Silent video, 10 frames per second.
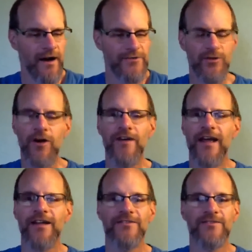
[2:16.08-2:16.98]
Uh,
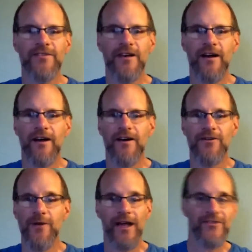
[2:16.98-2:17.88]
show of hands,
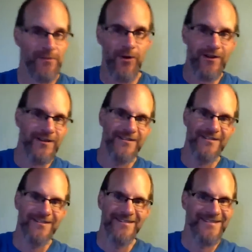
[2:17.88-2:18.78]
uh, who has the
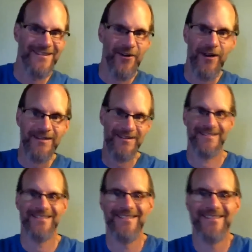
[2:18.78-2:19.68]
book
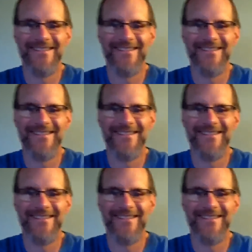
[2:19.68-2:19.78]
already?